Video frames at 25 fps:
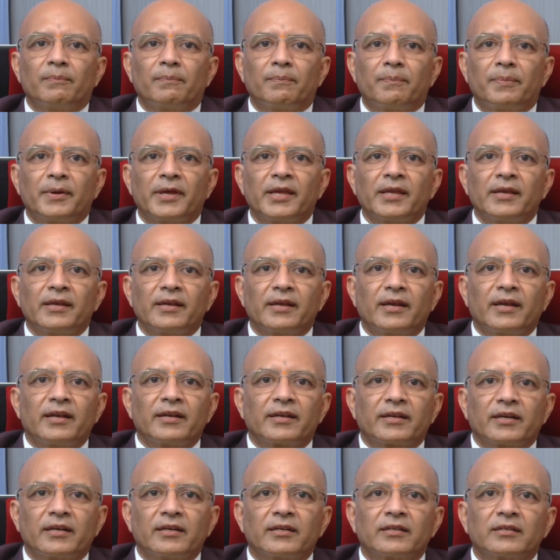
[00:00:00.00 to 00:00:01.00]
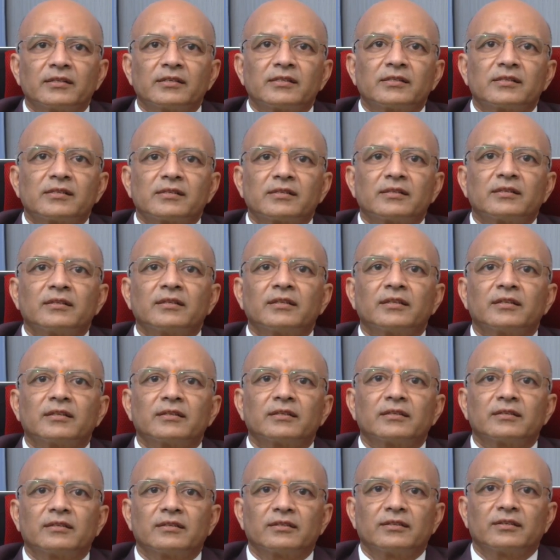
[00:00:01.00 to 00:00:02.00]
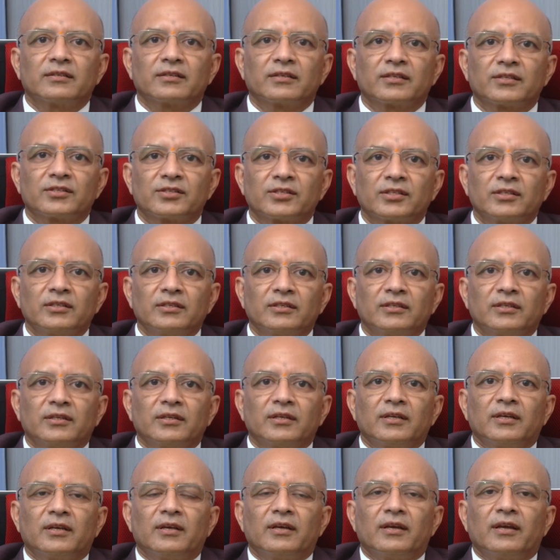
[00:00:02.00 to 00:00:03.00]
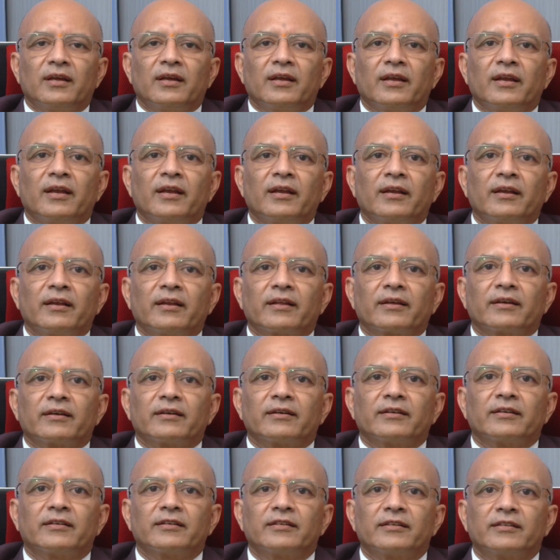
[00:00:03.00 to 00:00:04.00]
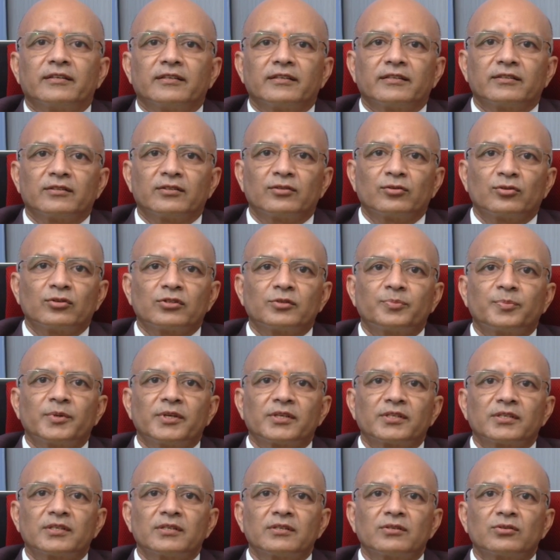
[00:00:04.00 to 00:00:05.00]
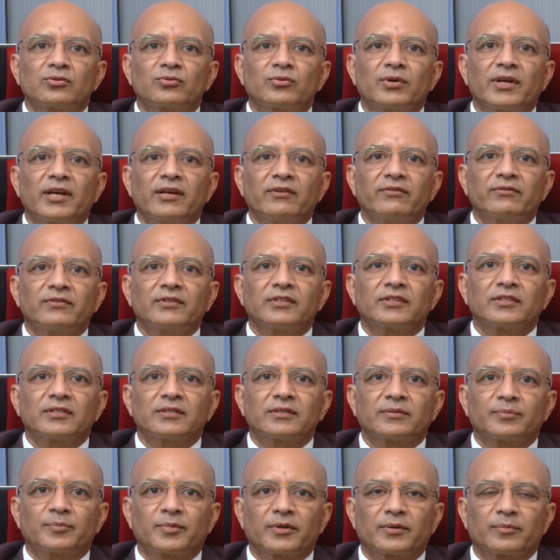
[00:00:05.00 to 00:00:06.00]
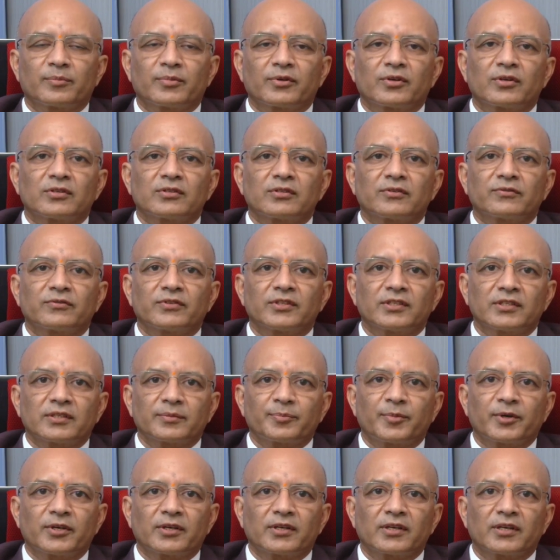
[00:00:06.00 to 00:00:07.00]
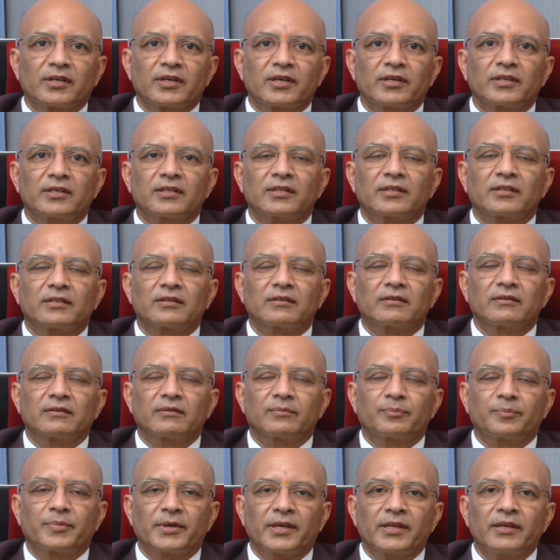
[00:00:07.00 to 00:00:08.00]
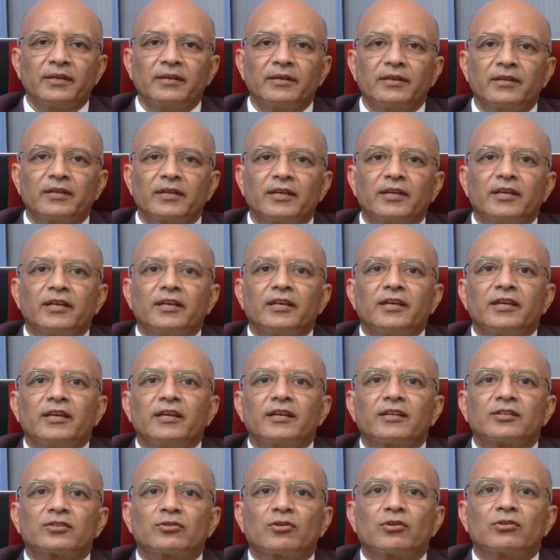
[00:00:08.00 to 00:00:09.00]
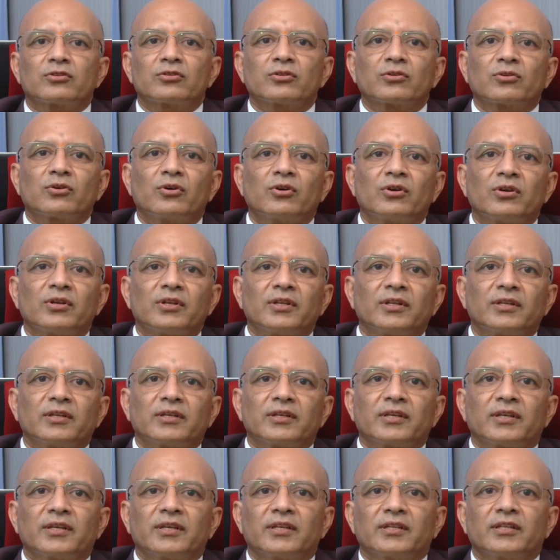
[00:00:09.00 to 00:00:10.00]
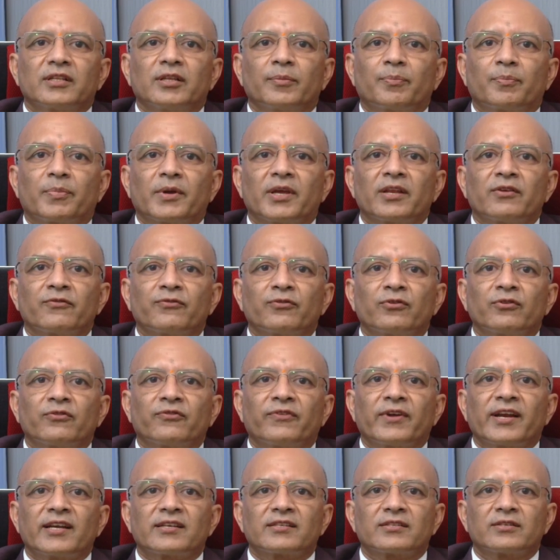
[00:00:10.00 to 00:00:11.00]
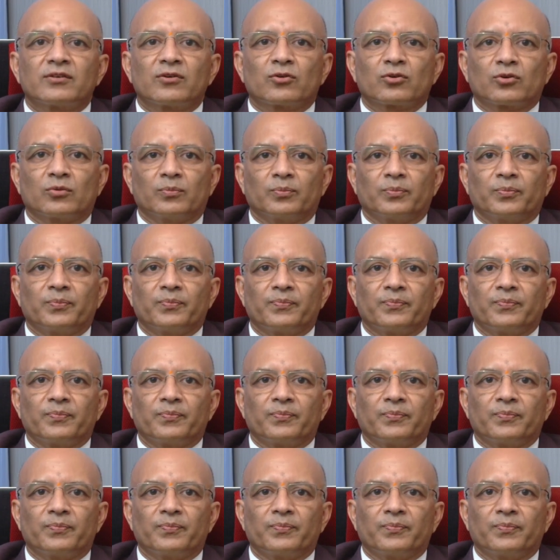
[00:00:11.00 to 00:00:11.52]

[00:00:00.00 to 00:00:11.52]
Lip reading: pain and tenderness in the region, and those patients who have this, because of this particular pain, it is also called the painful fat syndrome.